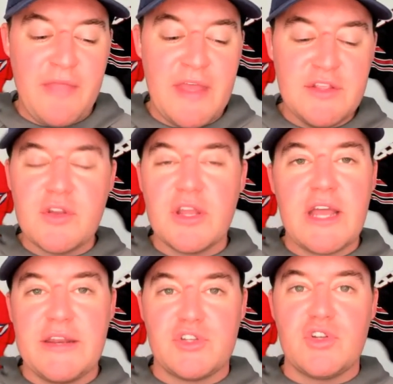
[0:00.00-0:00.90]
And then you can
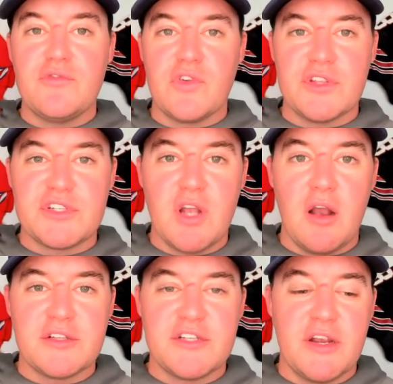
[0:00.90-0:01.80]
kind of shoot for the
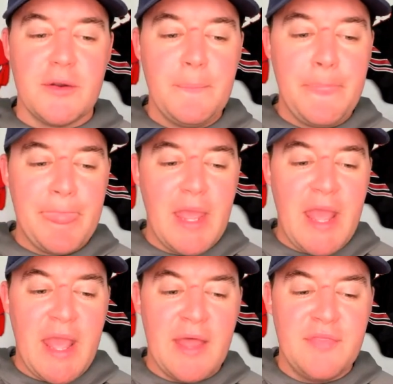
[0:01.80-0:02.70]
stars here.
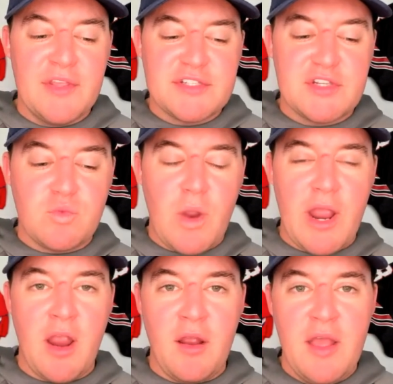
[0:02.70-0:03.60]
And this is
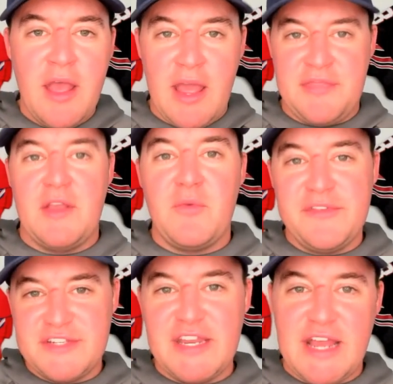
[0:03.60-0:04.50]
where I think
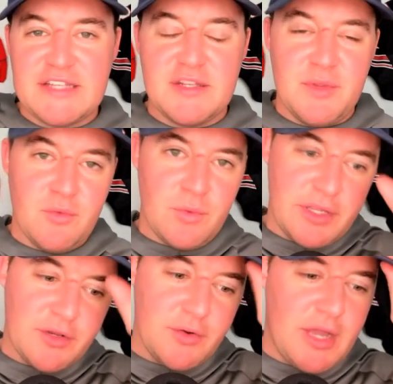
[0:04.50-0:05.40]
we've seen SMU
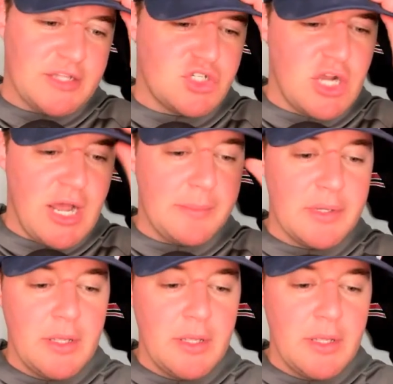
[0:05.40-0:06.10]
really do a nice job.